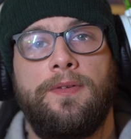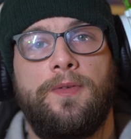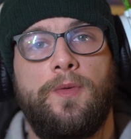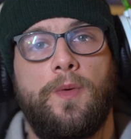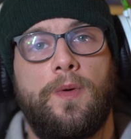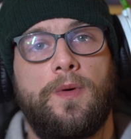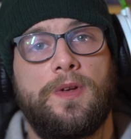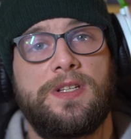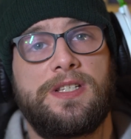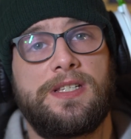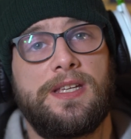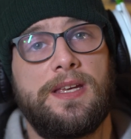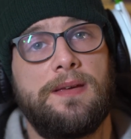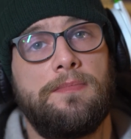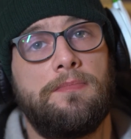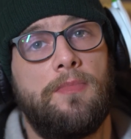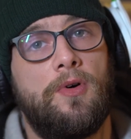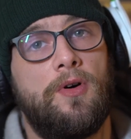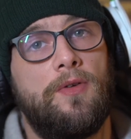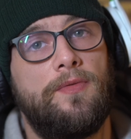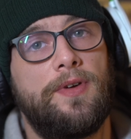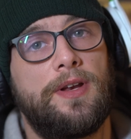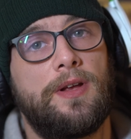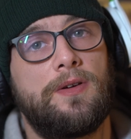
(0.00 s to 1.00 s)
If you want to see
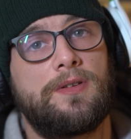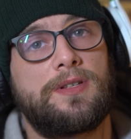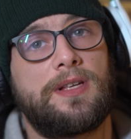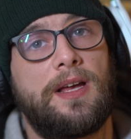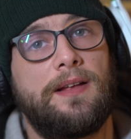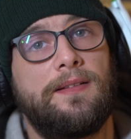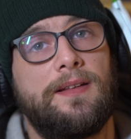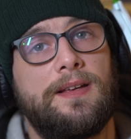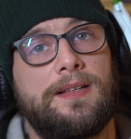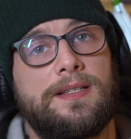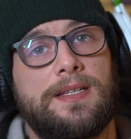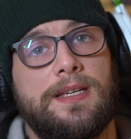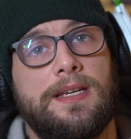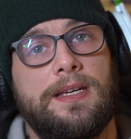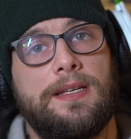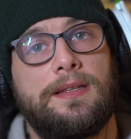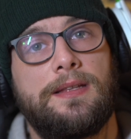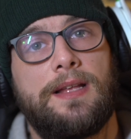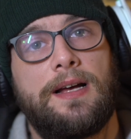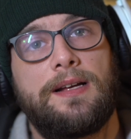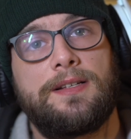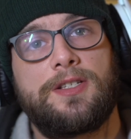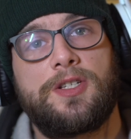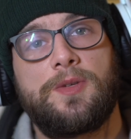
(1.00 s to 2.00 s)
more videos like this,
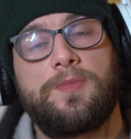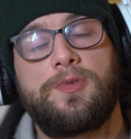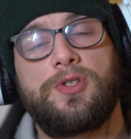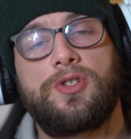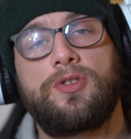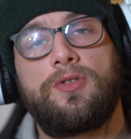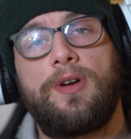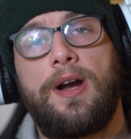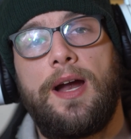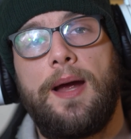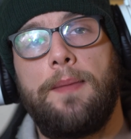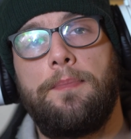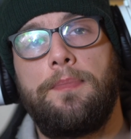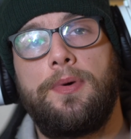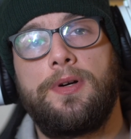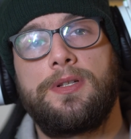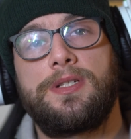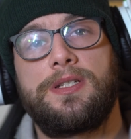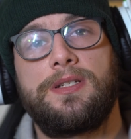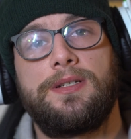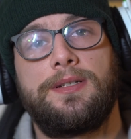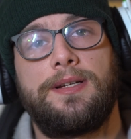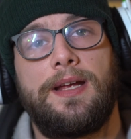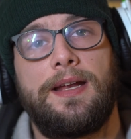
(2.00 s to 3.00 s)
hit that subscribe
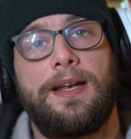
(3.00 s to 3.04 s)
button.